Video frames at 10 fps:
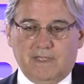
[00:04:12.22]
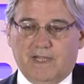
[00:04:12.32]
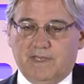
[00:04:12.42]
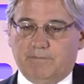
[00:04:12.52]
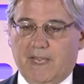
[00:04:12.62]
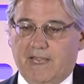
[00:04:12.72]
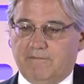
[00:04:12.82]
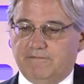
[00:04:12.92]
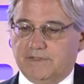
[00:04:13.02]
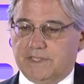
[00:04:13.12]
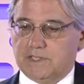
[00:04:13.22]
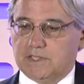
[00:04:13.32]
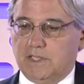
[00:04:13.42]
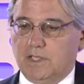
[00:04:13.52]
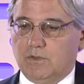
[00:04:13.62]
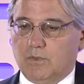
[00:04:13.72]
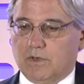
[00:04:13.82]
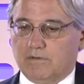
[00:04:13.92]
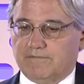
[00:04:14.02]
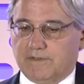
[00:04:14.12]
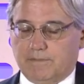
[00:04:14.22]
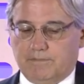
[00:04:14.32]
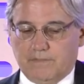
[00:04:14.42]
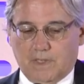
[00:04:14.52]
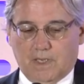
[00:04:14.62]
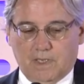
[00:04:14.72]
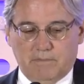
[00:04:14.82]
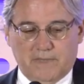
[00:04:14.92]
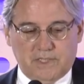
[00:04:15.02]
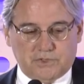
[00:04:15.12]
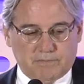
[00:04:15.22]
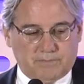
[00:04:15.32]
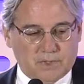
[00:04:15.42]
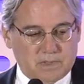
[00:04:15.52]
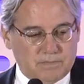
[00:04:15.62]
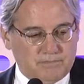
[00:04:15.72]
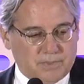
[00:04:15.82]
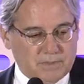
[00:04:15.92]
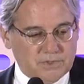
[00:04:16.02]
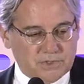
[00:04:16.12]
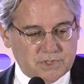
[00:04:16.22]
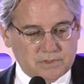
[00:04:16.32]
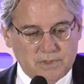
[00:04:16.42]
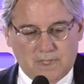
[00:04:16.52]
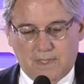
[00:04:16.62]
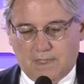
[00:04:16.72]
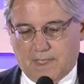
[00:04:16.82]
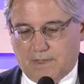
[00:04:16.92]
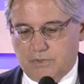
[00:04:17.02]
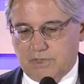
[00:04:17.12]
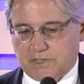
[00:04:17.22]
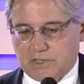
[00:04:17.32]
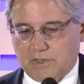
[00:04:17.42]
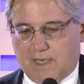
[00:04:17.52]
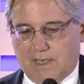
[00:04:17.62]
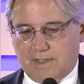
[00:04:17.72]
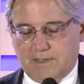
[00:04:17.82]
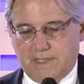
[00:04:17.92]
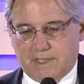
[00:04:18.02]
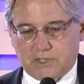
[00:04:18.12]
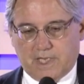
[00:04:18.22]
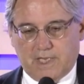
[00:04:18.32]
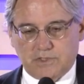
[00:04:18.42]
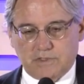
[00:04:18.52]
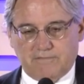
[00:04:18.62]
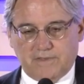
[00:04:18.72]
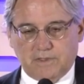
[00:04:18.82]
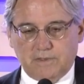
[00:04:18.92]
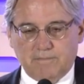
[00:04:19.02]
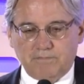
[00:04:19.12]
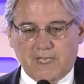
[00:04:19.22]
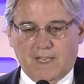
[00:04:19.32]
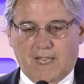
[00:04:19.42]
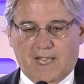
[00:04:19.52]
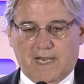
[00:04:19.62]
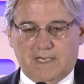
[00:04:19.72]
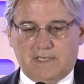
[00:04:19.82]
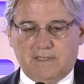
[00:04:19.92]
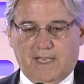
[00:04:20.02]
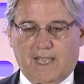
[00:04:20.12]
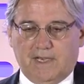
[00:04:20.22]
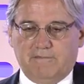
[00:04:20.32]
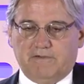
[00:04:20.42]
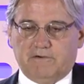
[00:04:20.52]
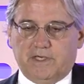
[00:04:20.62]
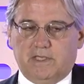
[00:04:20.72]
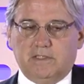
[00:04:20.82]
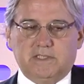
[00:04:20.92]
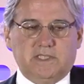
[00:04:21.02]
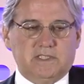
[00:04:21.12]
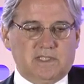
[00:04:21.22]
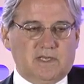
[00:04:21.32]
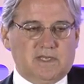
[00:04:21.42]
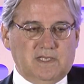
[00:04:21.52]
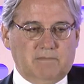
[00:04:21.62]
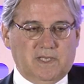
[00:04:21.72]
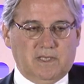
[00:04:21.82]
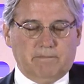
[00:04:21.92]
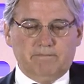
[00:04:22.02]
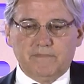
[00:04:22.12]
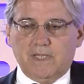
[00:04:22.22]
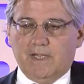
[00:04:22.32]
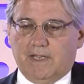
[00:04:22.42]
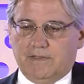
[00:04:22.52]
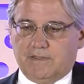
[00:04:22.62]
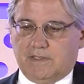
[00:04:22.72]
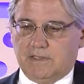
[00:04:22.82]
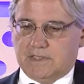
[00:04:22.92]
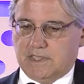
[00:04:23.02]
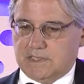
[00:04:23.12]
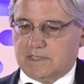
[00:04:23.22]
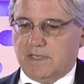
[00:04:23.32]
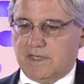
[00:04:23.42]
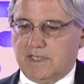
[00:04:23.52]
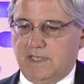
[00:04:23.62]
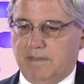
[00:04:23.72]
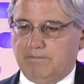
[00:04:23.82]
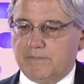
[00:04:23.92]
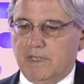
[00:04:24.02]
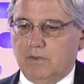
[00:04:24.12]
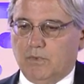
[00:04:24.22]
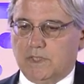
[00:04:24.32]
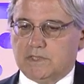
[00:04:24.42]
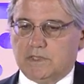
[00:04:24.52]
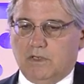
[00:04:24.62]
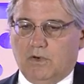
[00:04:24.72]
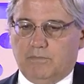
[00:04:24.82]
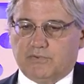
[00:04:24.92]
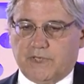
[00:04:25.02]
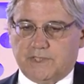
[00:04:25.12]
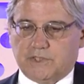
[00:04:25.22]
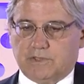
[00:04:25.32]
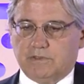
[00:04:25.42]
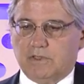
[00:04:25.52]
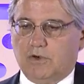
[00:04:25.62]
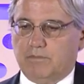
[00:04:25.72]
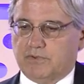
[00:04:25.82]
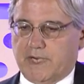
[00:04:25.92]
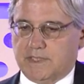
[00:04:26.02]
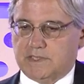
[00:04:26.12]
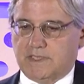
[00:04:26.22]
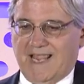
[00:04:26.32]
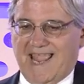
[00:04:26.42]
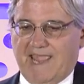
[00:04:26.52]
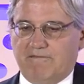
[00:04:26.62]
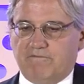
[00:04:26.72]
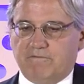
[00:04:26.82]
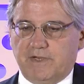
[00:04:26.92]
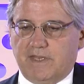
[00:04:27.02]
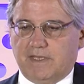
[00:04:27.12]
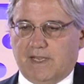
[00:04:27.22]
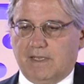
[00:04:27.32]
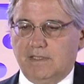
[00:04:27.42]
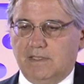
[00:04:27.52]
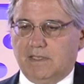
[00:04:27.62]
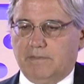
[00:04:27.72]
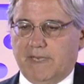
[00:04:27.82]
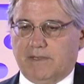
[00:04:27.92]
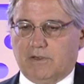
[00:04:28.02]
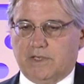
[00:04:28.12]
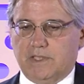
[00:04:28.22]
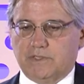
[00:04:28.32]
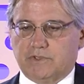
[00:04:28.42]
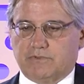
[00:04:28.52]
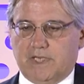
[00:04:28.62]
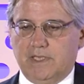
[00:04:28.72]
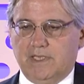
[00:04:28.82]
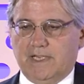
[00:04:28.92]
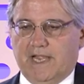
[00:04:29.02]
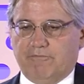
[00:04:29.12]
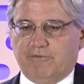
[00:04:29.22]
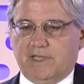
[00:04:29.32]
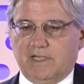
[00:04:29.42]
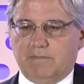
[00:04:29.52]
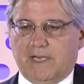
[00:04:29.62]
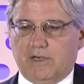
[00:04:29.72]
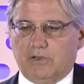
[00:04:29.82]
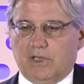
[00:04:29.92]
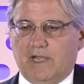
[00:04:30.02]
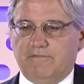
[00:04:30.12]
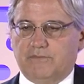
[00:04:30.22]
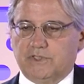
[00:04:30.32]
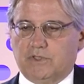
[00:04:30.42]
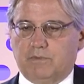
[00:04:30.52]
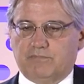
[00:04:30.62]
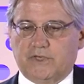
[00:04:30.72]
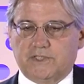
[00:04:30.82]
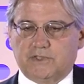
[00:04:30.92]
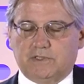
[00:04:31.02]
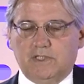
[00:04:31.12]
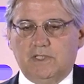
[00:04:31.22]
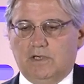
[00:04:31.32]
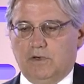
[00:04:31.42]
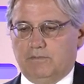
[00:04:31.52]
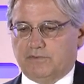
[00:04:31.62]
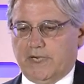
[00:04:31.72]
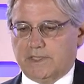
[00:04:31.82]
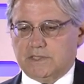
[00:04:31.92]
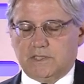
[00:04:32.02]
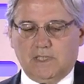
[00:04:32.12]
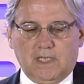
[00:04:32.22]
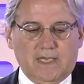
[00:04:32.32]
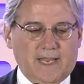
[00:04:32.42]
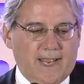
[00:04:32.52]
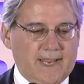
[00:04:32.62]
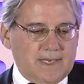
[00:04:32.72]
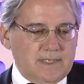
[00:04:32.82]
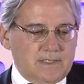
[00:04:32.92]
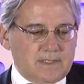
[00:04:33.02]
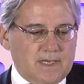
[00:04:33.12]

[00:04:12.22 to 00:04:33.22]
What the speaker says: And the pamphlets were from a major book publisher who does a lot in the education field, and they had a very consistent theme in them. And the consistent theme was oppressor, oppressed. Everything about our history, everything about our life was oppressor, oppressed. And